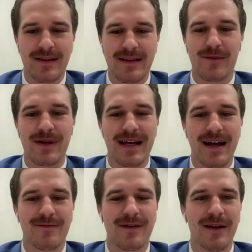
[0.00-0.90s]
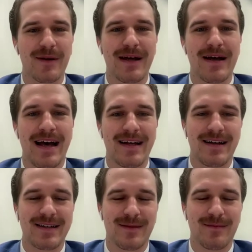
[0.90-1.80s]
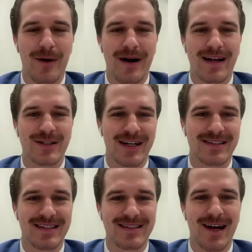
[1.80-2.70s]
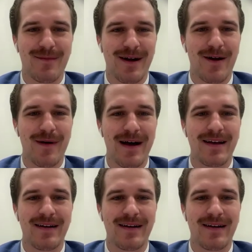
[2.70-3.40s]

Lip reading: think we kind of felt like we had some poetic justice coming our way,